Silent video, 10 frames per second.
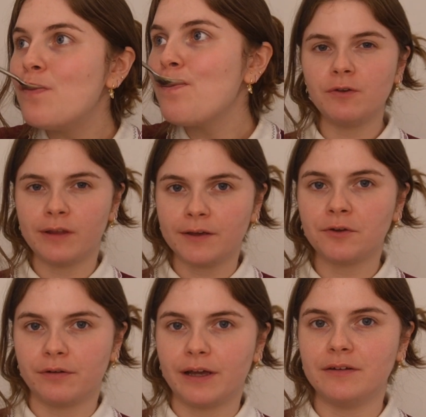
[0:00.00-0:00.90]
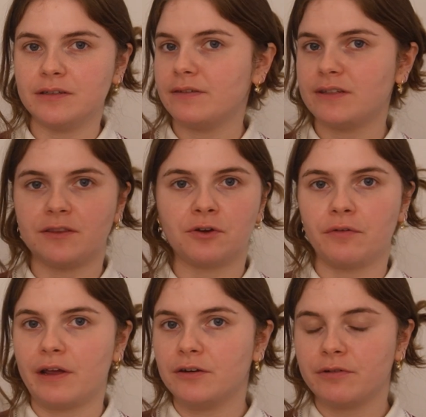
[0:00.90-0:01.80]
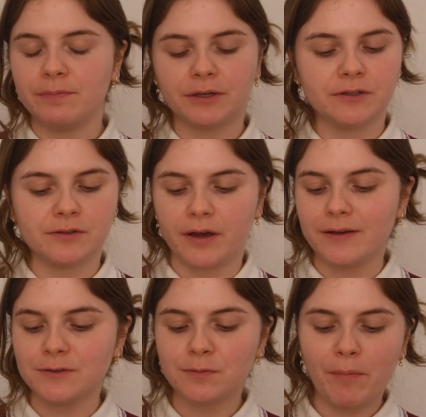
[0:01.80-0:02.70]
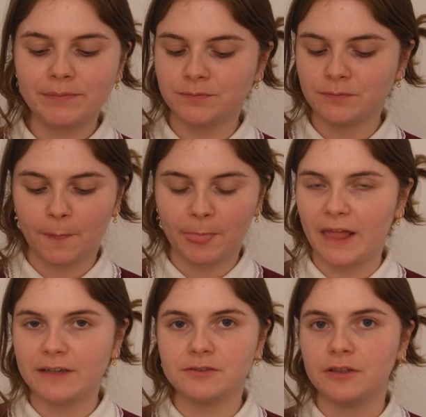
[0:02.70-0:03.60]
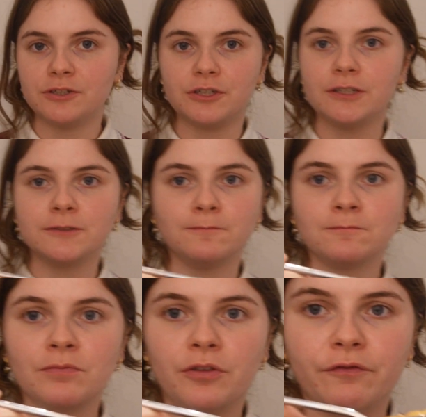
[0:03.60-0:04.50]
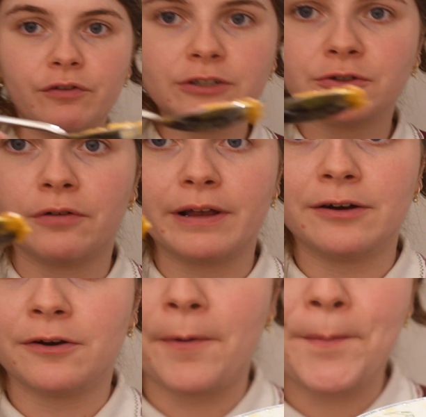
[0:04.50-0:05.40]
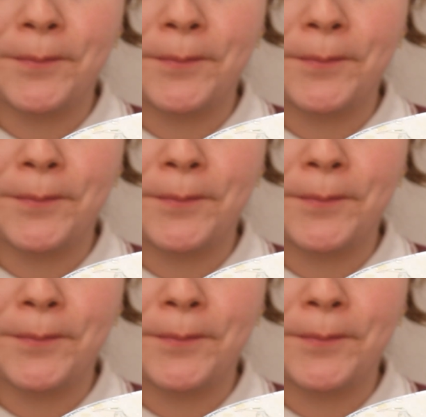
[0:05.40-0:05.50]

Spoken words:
If you like coriander, just add the coriander in because that is delicious. The fresh coriander.